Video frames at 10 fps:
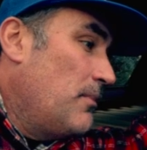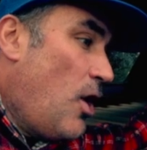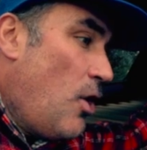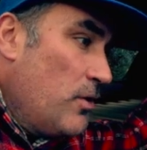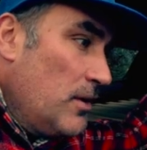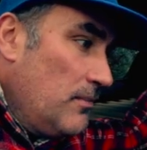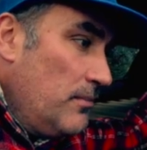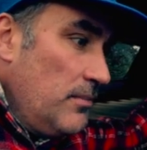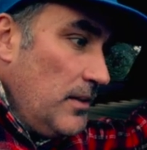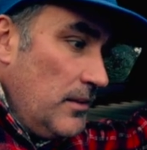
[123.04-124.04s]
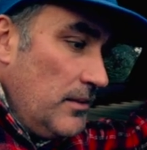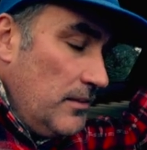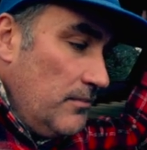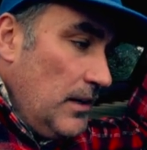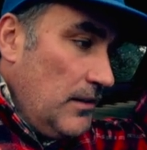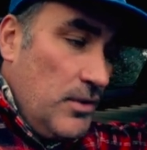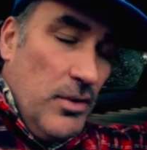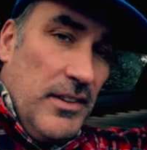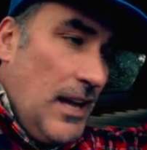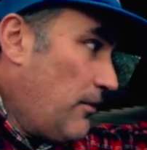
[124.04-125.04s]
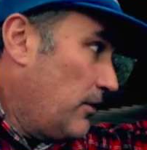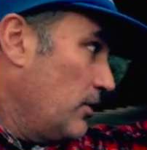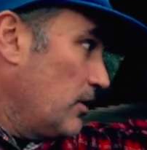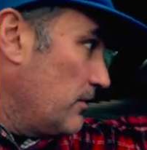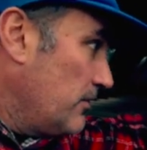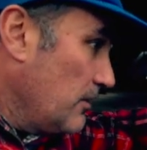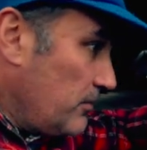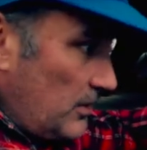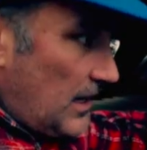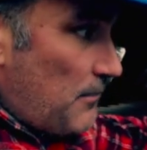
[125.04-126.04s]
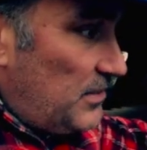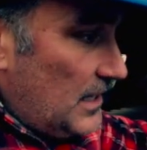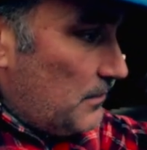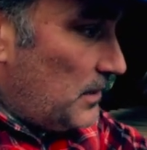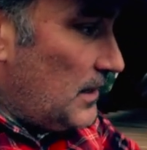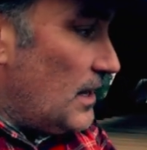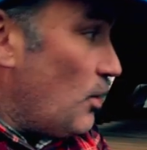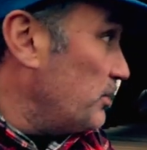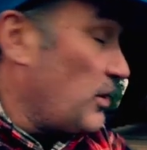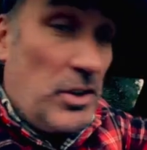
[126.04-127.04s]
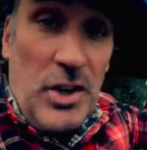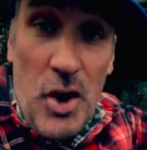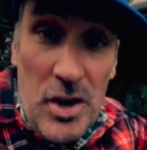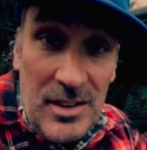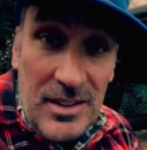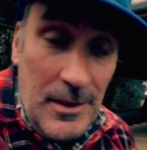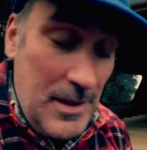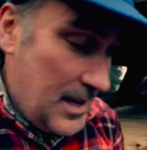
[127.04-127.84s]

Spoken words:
mould, and it's good stuff. I've still got to fill a few gaps there, but also got curtains,